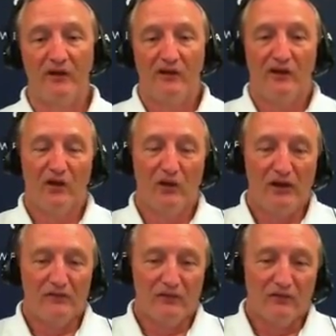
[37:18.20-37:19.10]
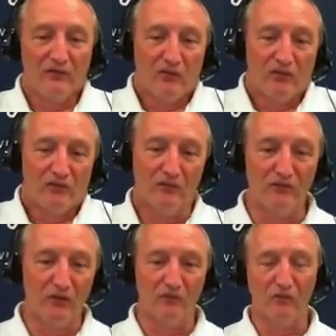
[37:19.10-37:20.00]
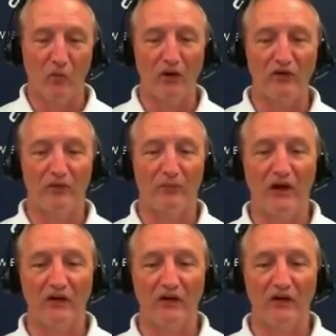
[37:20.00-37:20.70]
even the ones among